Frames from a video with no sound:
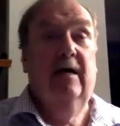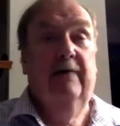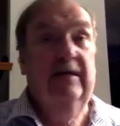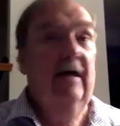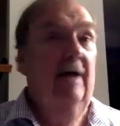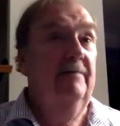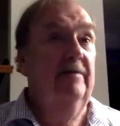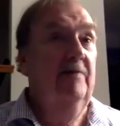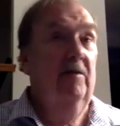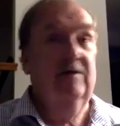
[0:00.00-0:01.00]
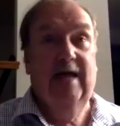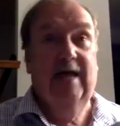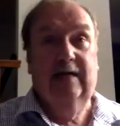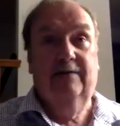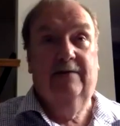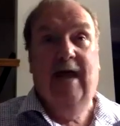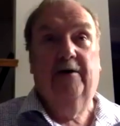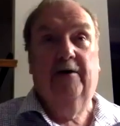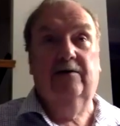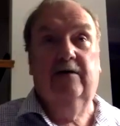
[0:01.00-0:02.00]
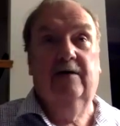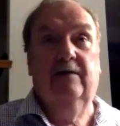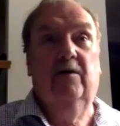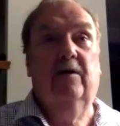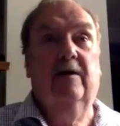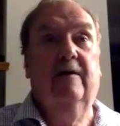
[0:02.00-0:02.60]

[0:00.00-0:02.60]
becomes the most negative character in the book.